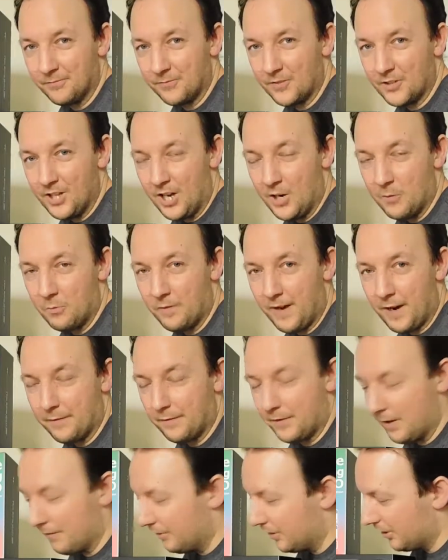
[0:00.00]
So
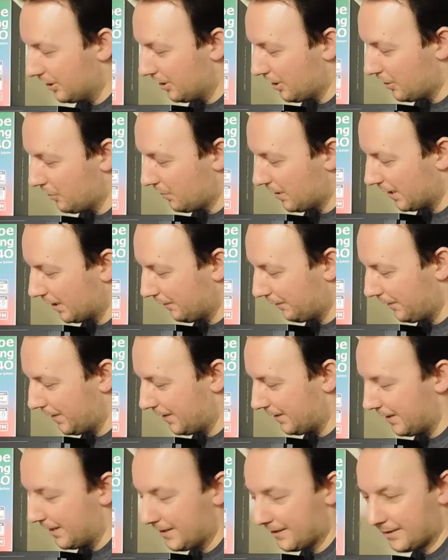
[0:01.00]
without further ado, we're going to
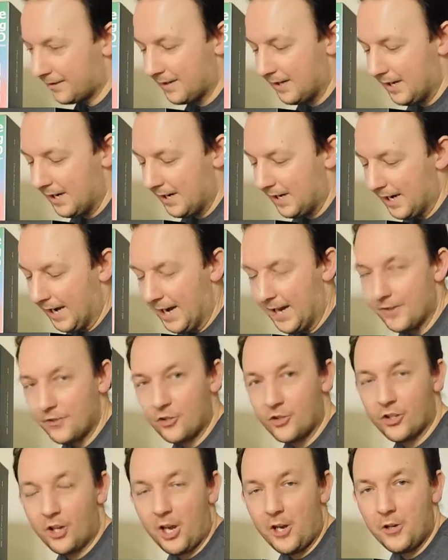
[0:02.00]
fit this and
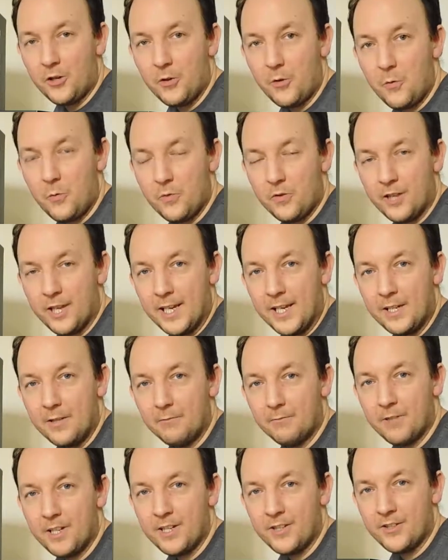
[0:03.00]
show you the
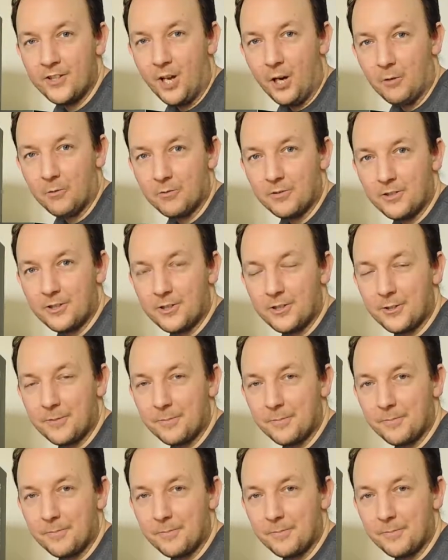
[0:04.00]
results.